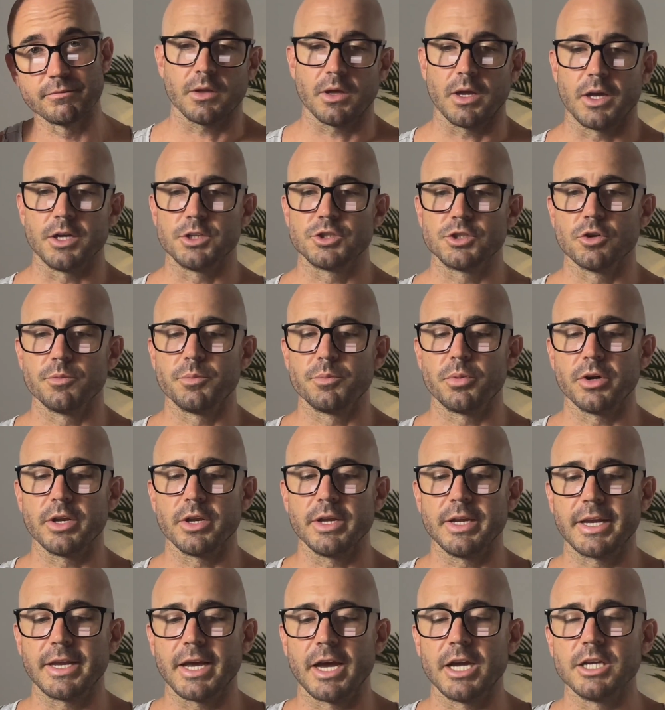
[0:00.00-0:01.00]
As your
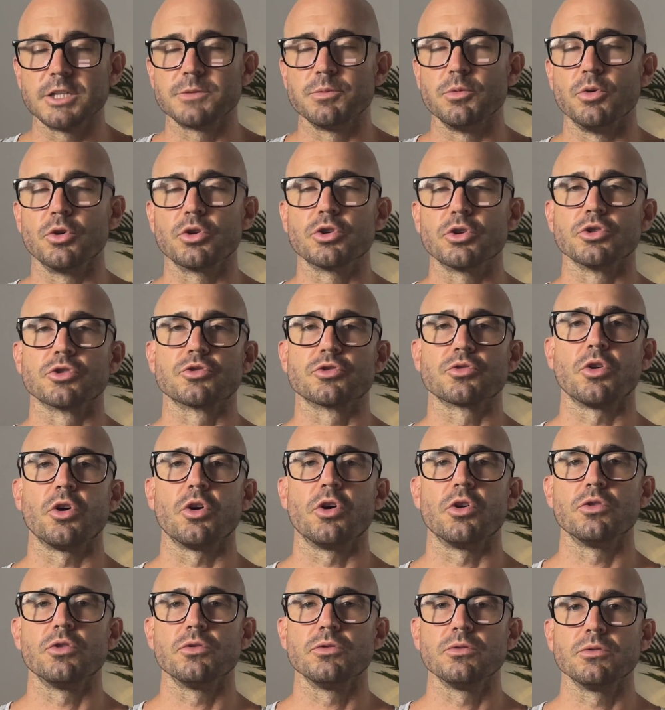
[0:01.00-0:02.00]
body gains more
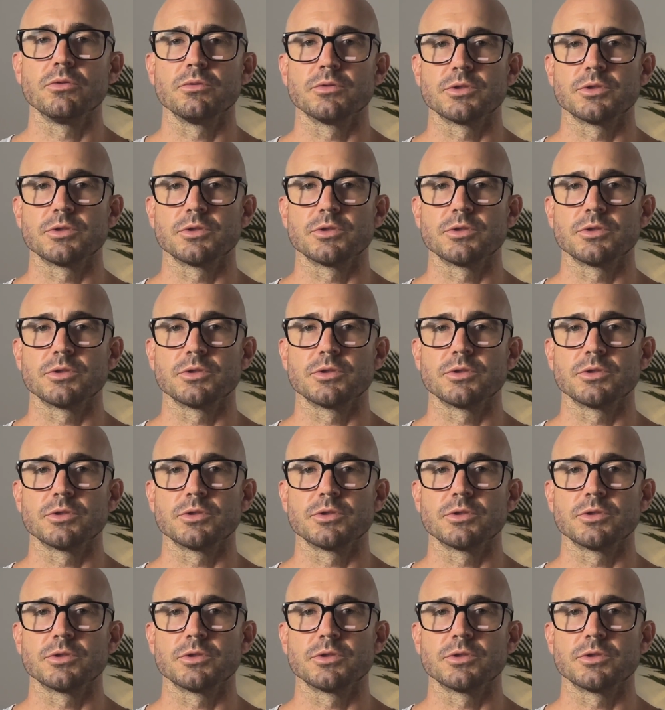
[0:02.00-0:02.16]
control,